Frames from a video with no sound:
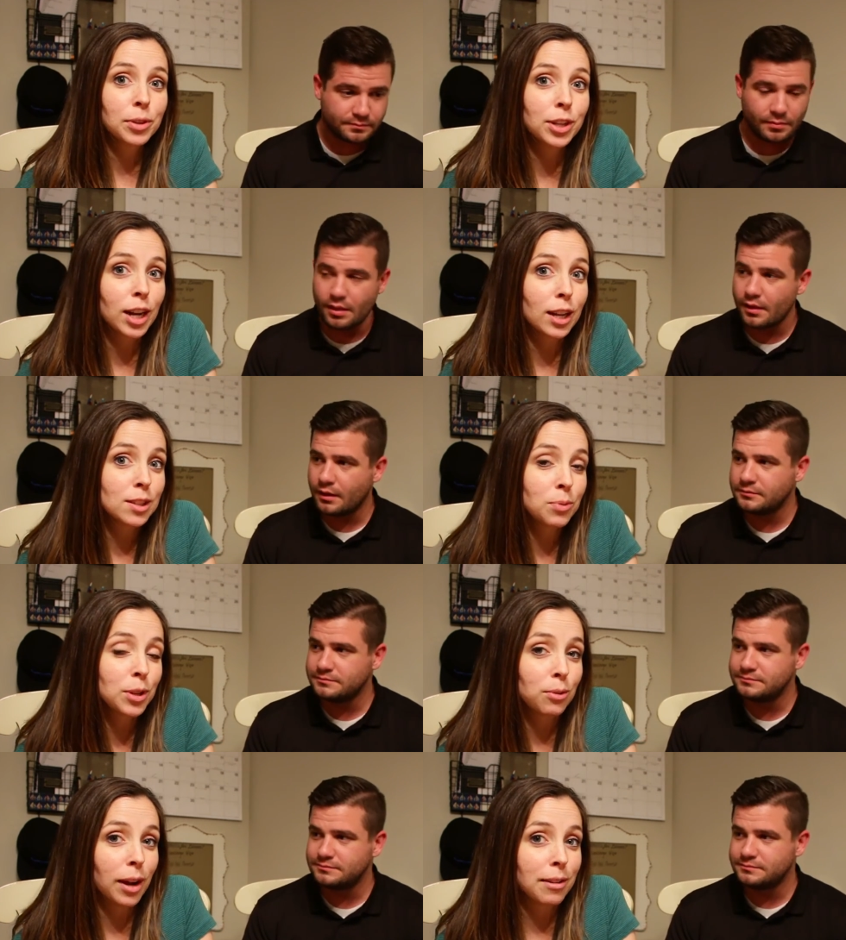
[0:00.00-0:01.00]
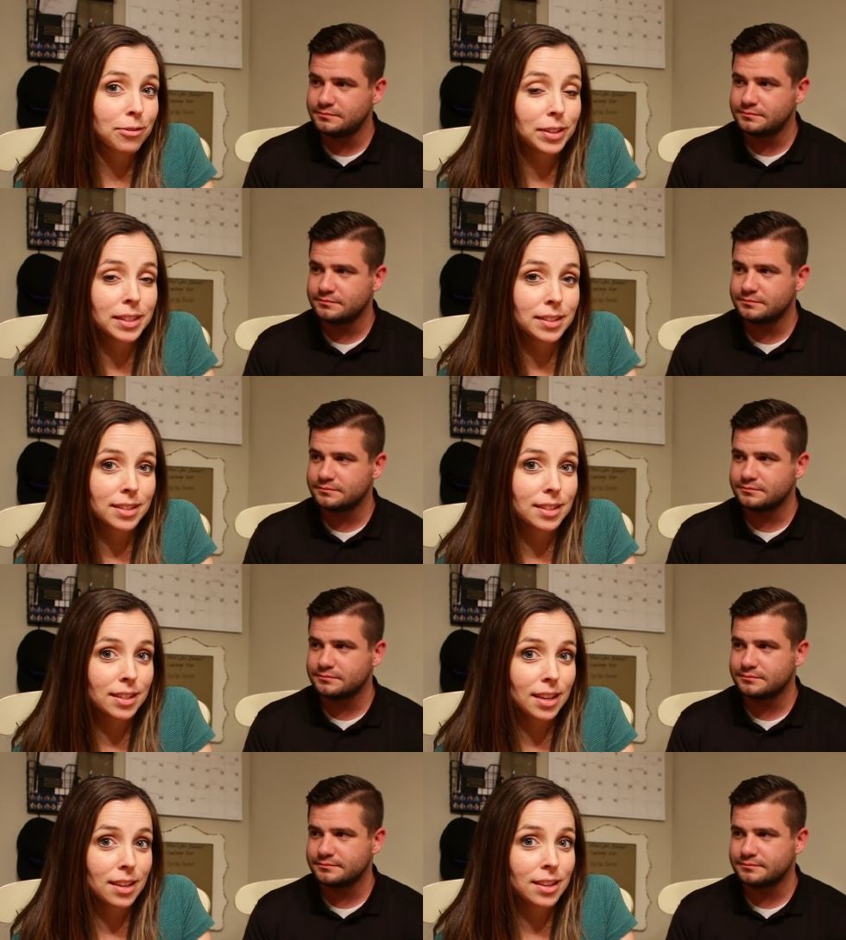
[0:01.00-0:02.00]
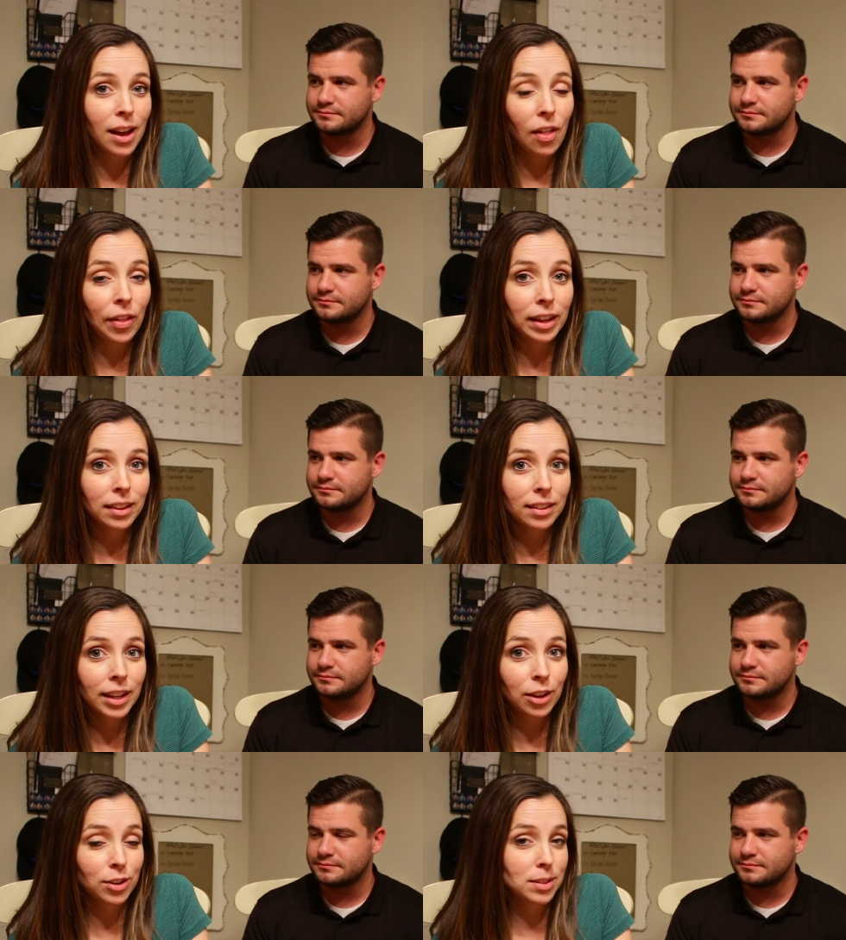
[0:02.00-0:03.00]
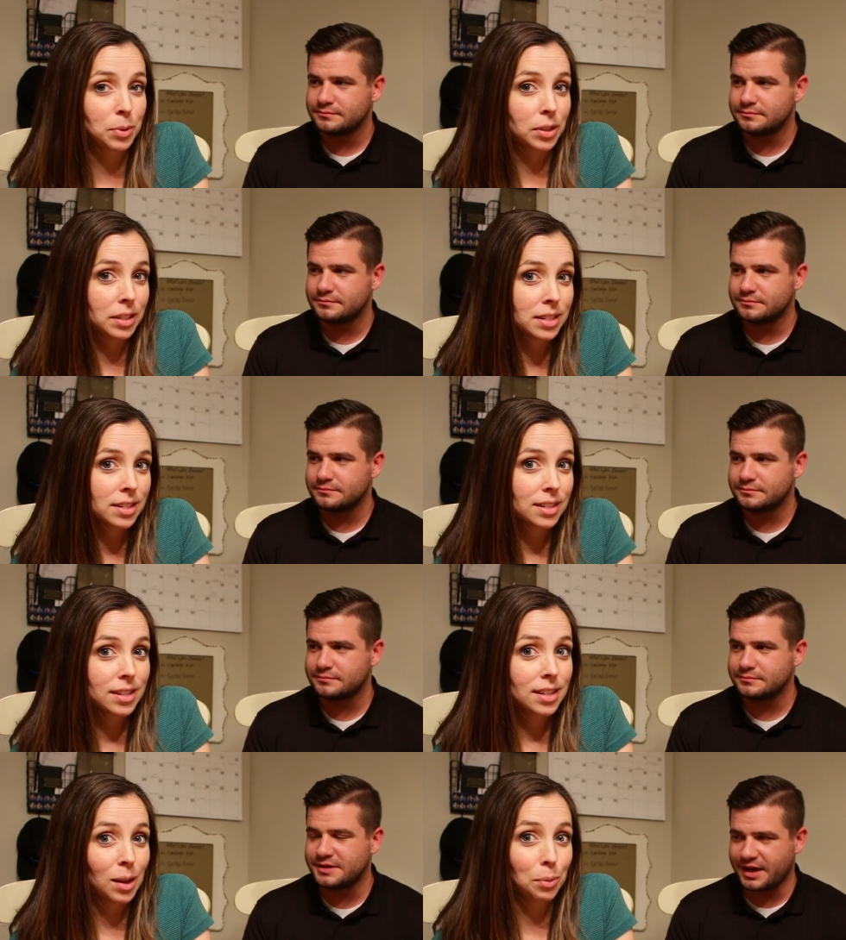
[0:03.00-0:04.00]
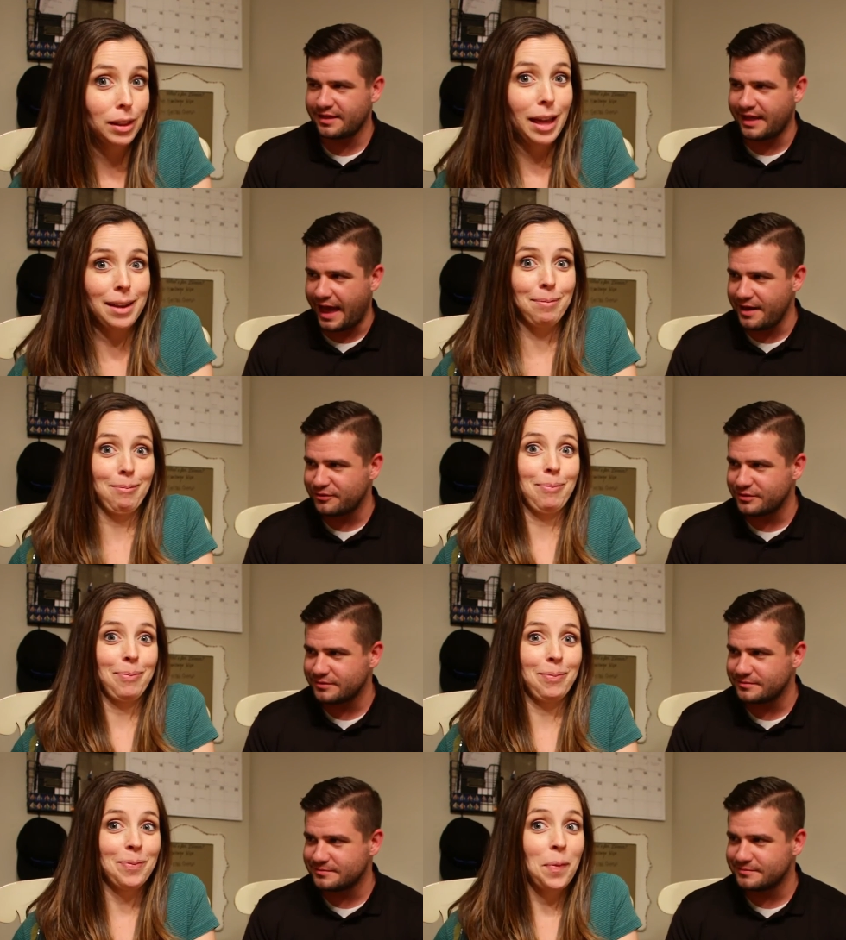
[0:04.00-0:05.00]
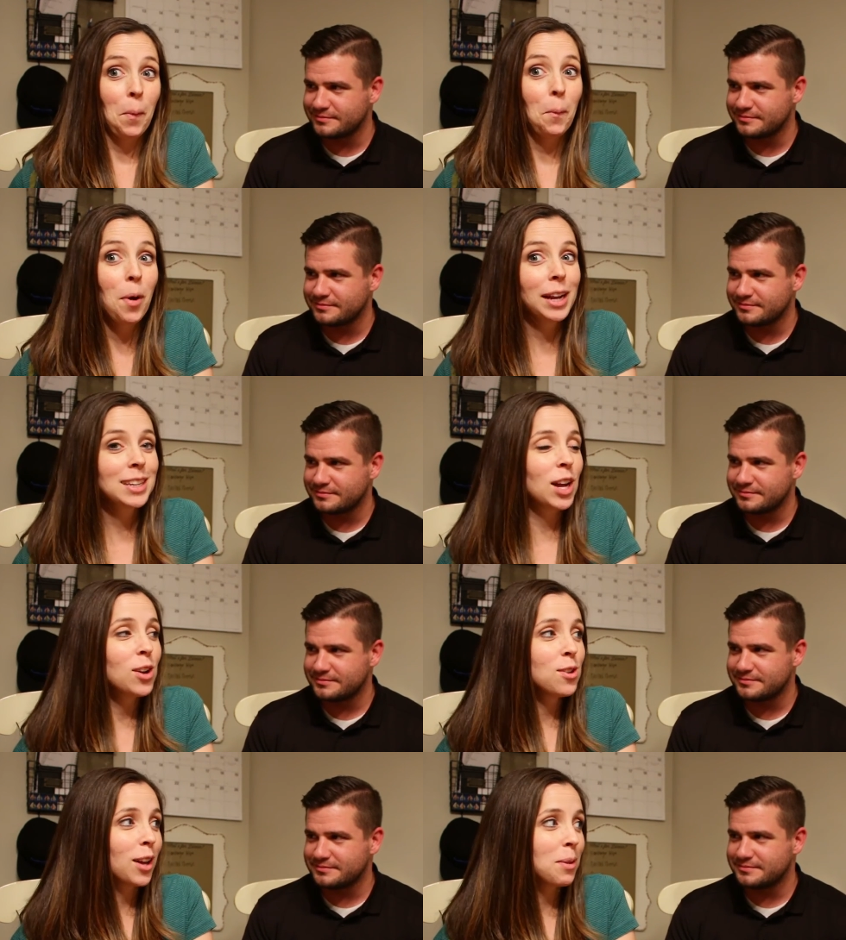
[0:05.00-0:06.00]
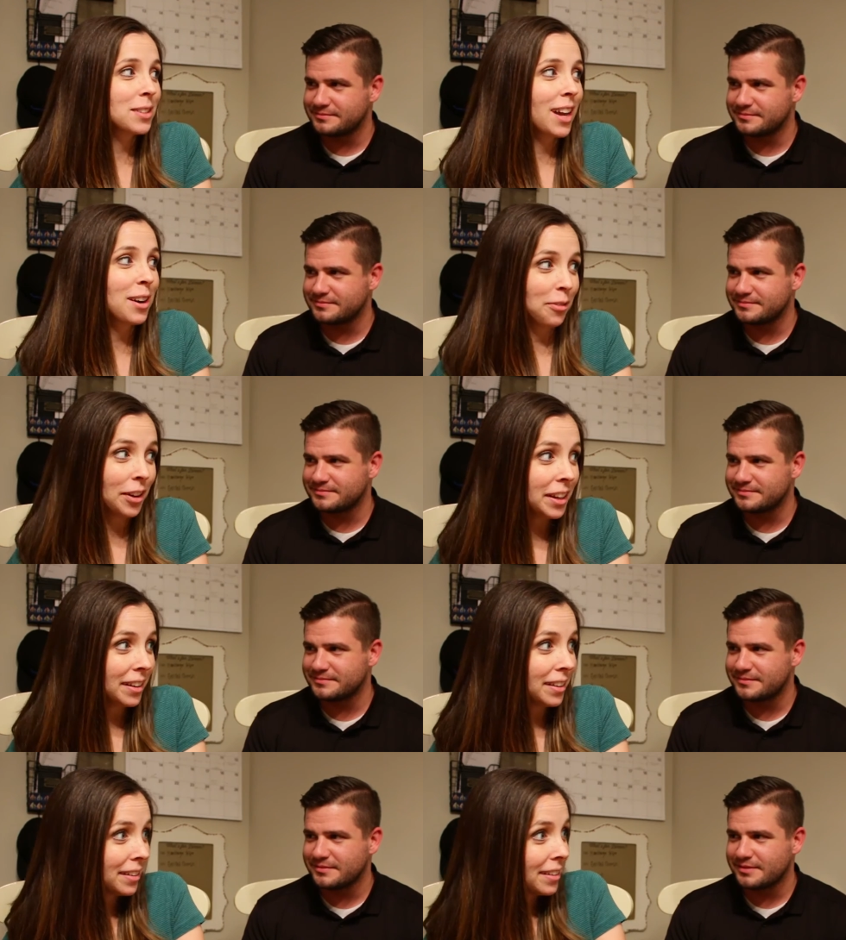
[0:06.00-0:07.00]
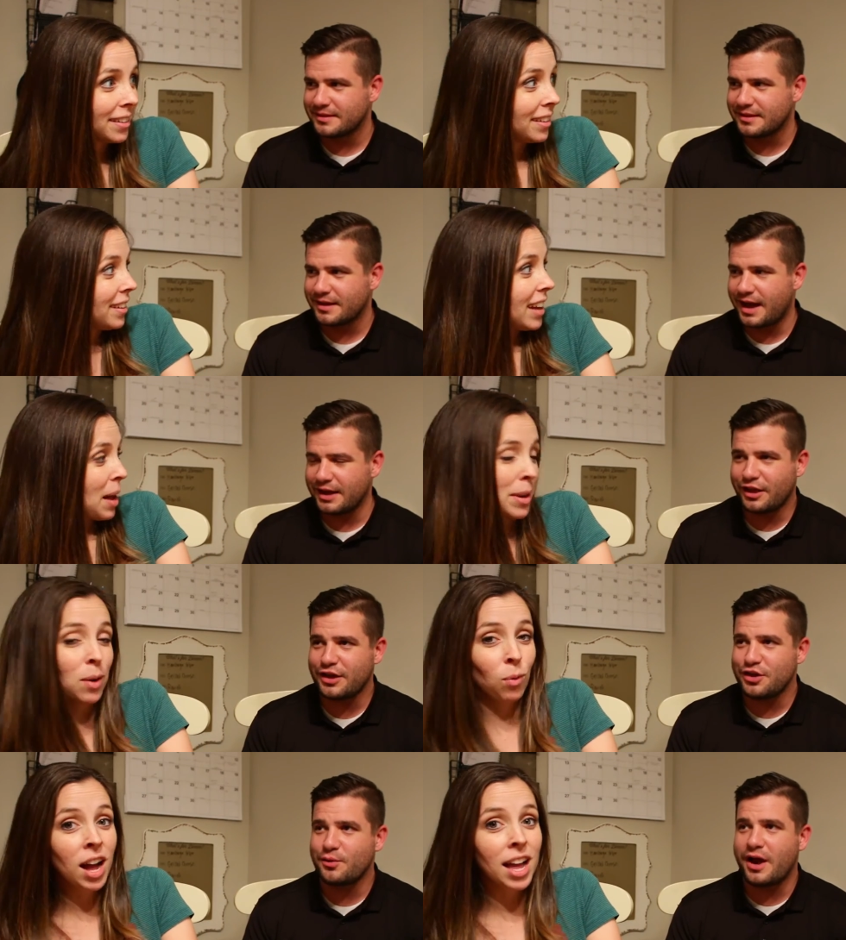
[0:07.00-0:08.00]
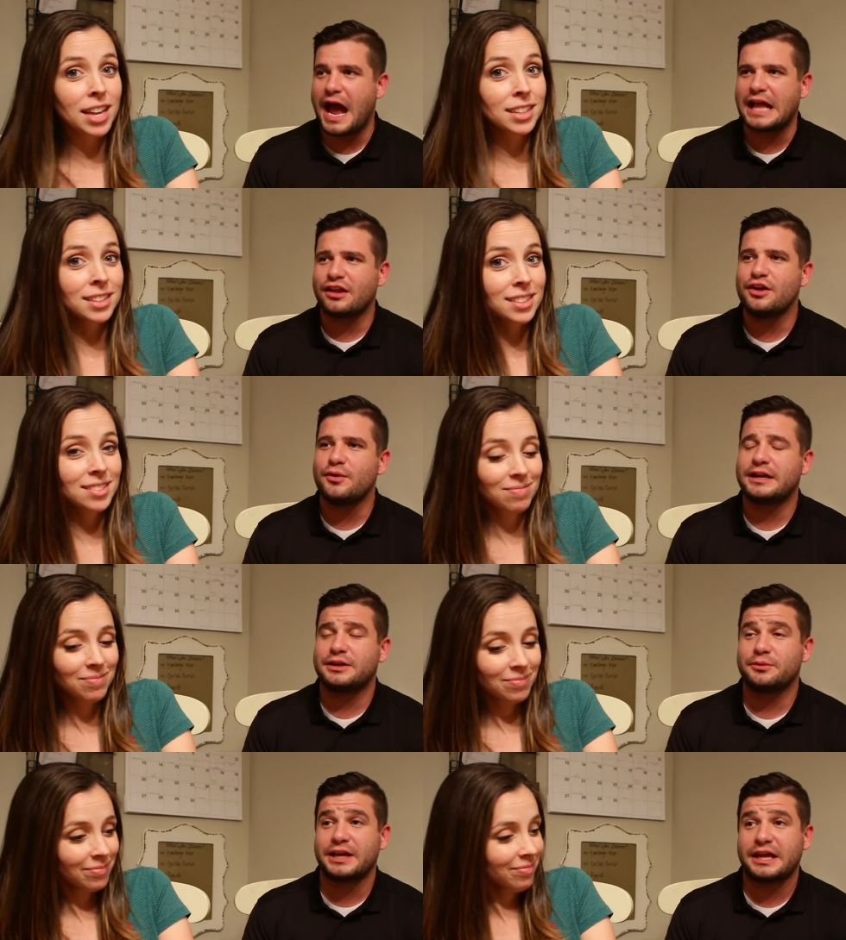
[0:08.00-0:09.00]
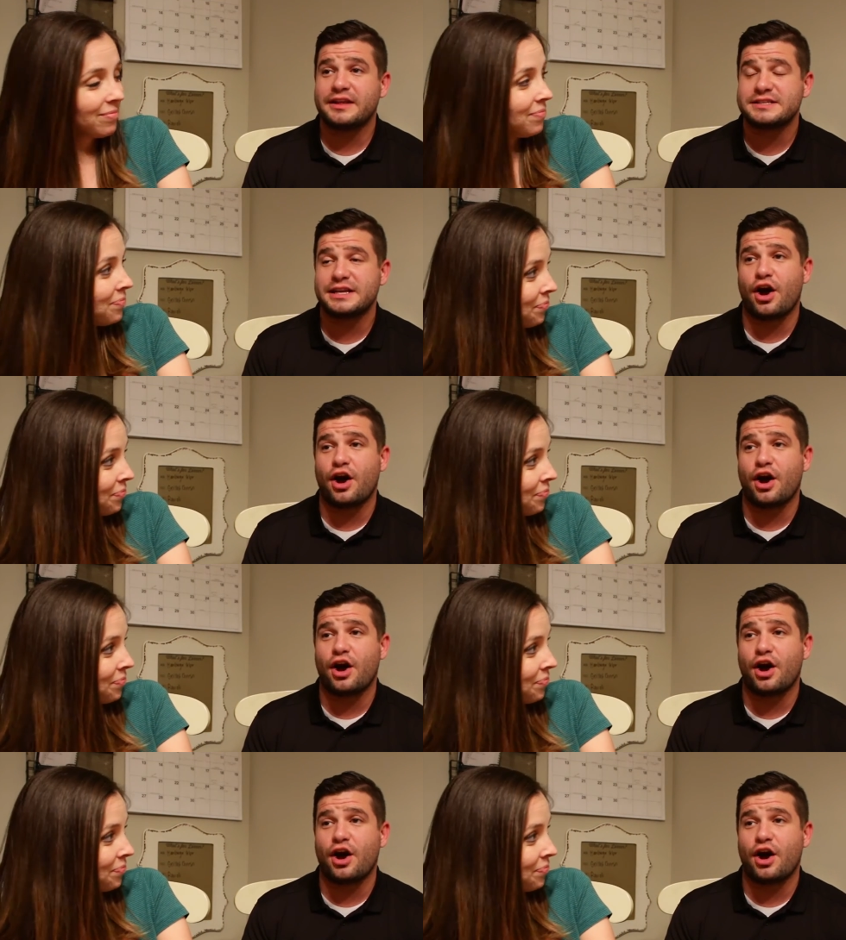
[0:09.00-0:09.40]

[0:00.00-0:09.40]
Speaker 1: when your husband, when your wife is yelling like a crazy person.
Speaker 2: Did I like, laugh?
Speaker 1: Well, I could tell you thought it was kind of funny. I, I mean, it was. Were, I thought you were
Speaker 2: acting ridiculous, and